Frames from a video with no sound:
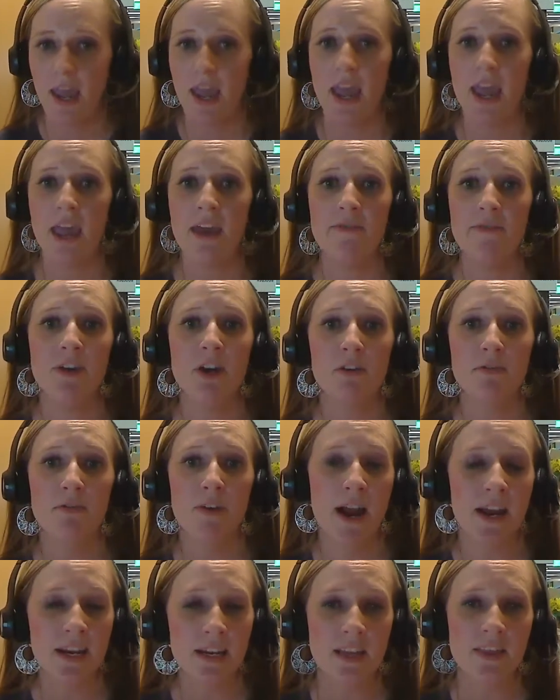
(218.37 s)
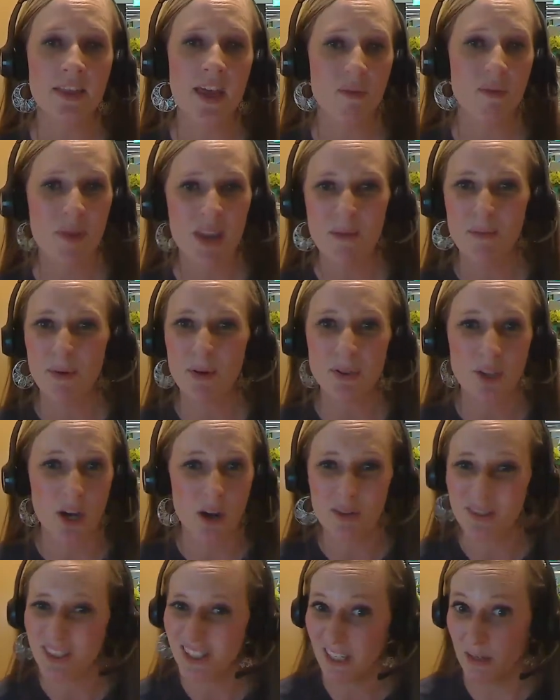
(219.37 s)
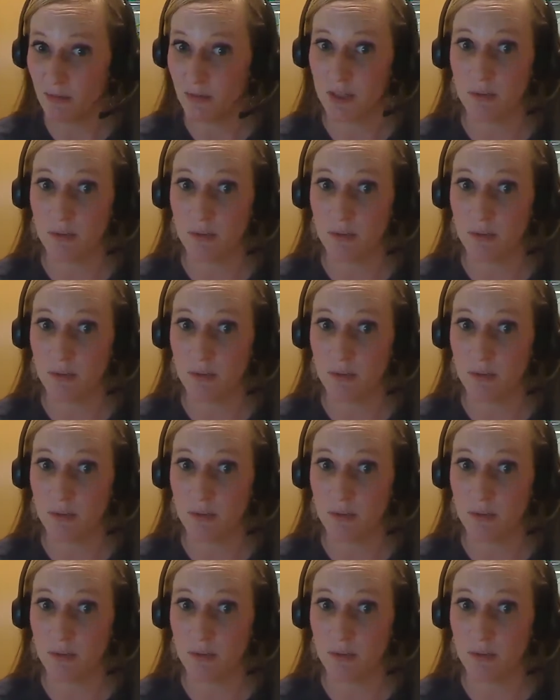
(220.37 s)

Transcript: If you're finding that people don't seem